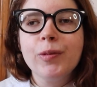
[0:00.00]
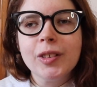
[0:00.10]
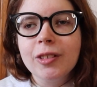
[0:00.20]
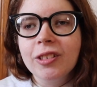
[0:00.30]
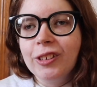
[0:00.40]

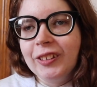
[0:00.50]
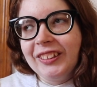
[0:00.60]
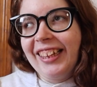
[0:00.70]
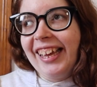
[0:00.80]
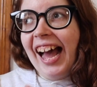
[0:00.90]

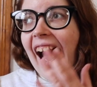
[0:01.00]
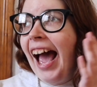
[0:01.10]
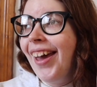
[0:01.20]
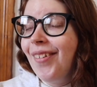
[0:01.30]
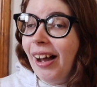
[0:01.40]
rules, like,
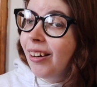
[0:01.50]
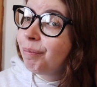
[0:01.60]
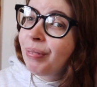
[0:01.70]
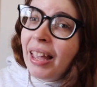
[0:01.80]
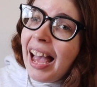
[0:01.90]
I don't know.